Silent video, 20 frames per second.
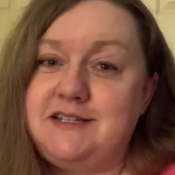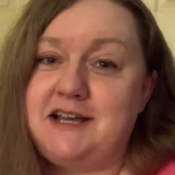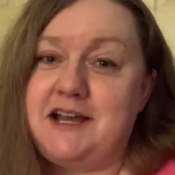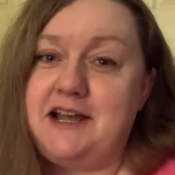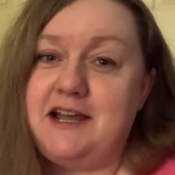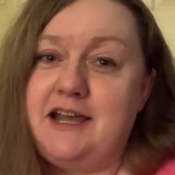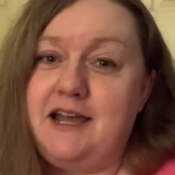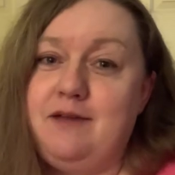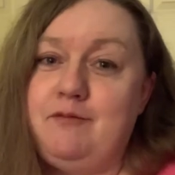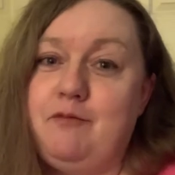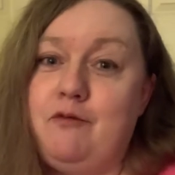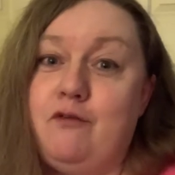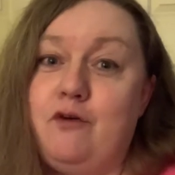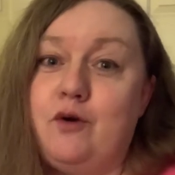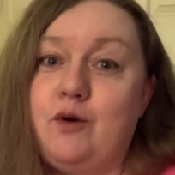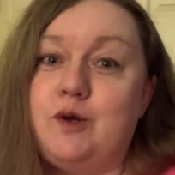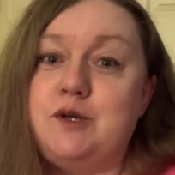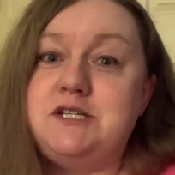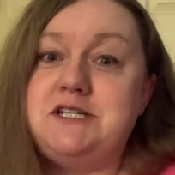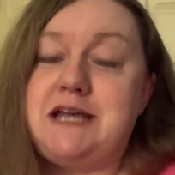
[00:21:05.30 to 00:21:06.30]
time
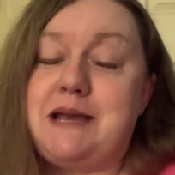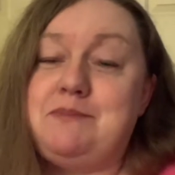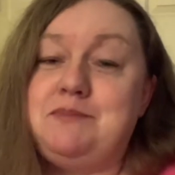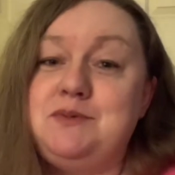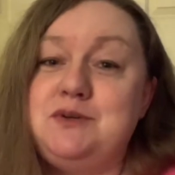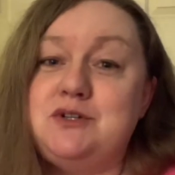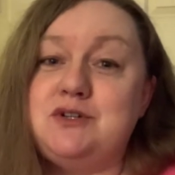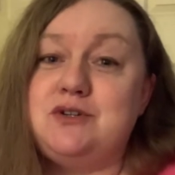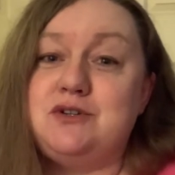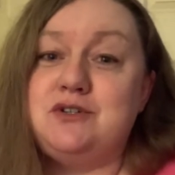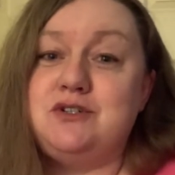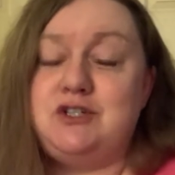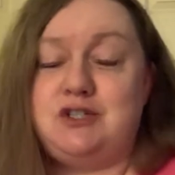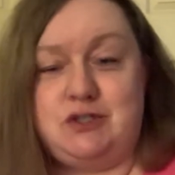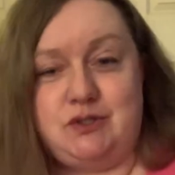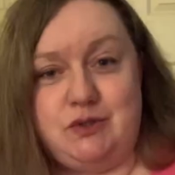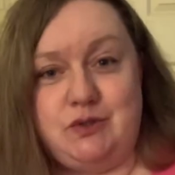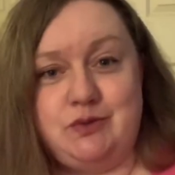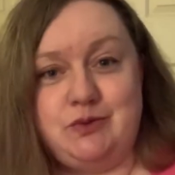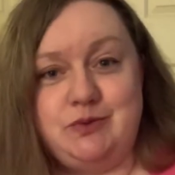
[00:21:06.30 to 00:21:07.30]
for chapter
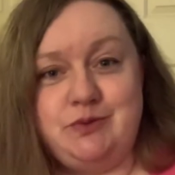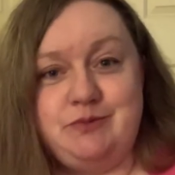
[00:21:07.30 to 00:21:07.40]
two.